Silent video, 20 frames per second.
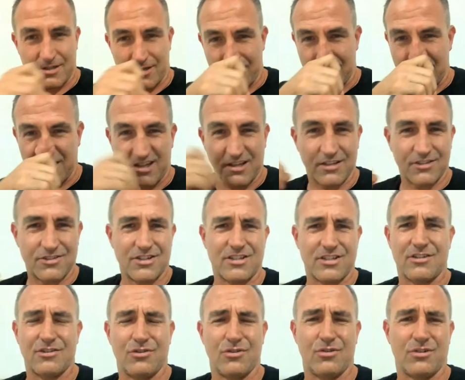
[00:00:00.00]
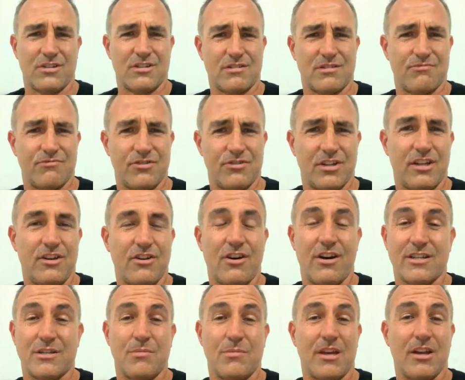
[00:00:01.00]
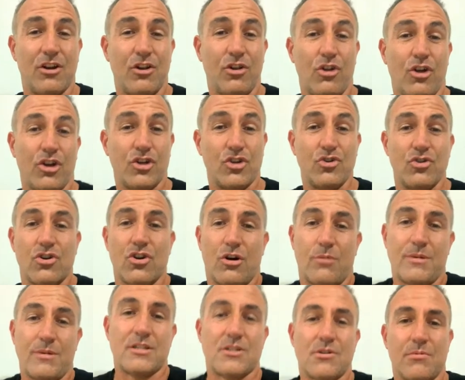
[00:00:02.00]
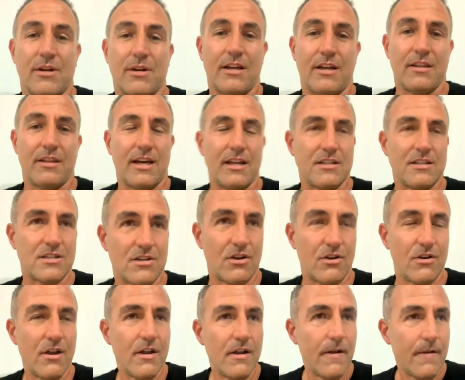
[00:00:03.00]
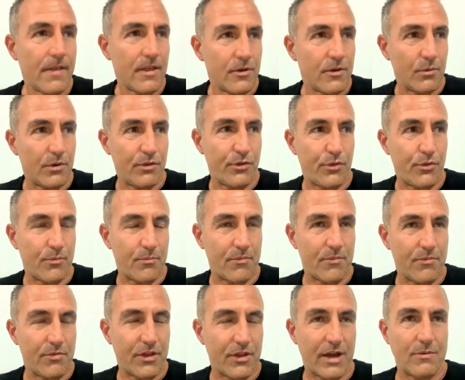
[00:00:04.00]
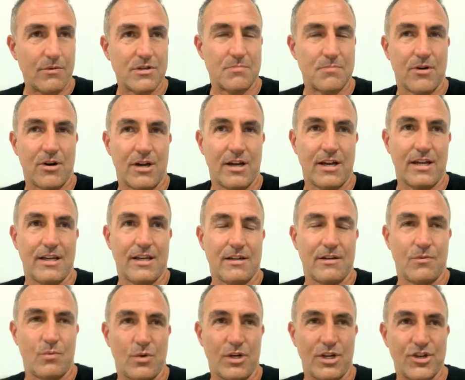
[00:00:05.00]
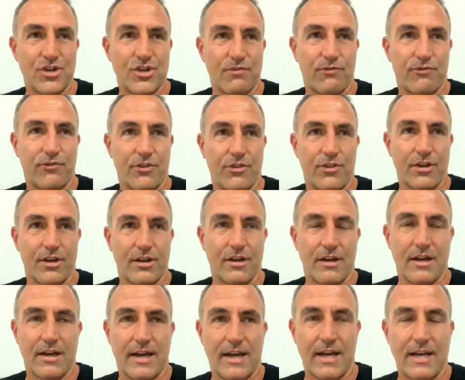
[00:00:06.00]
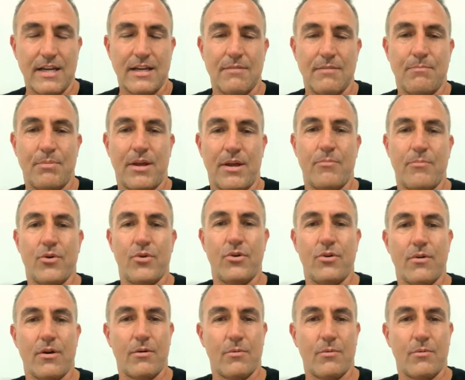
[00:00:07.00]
I think it just looks really nice. We get a lot of good comments around that. So with that was my wish for the Hadean bamboo.